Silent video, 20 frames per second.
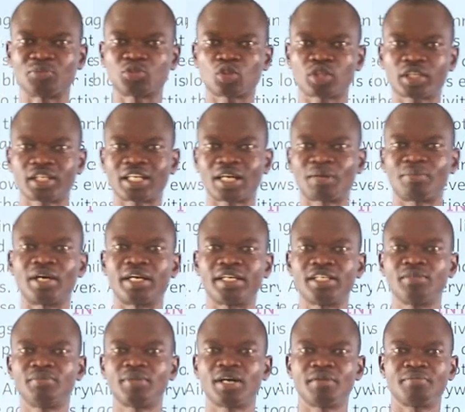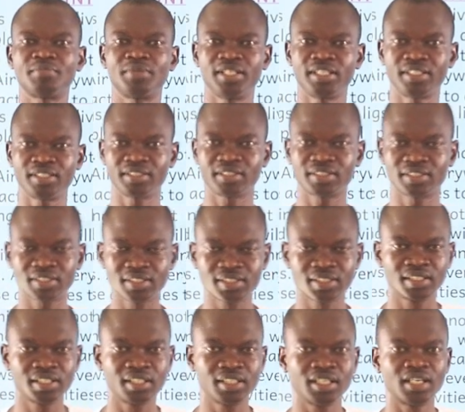I'm talking about human beings,